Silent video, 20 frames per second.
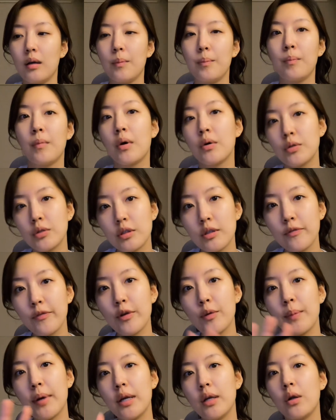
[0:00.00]
Most of
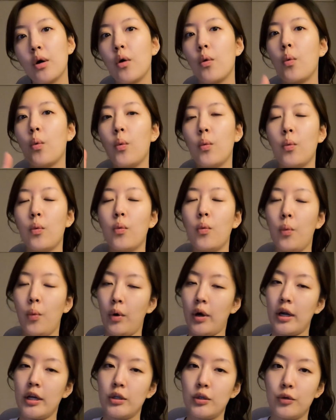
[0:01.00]
you might know
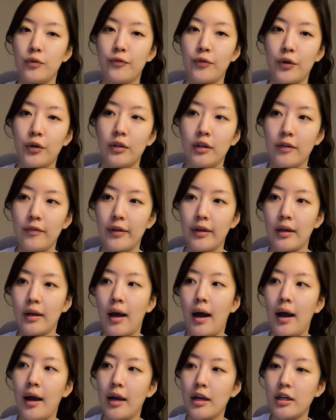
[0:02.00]
what I do for a living.
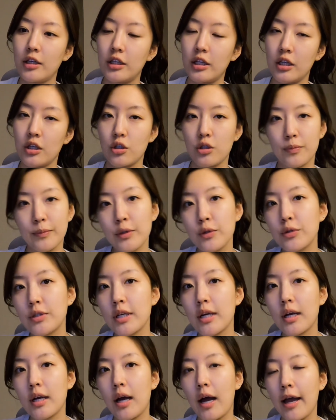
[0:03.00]
I teach
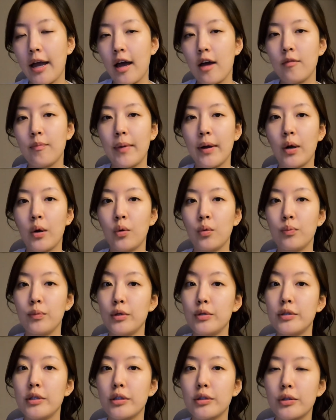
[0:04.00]
music, I have my own
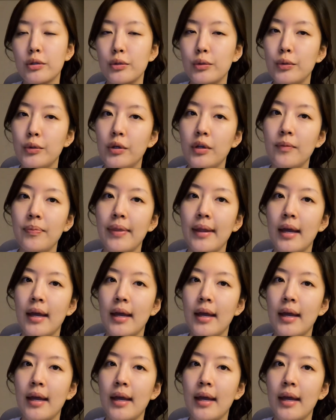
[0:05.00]
music school.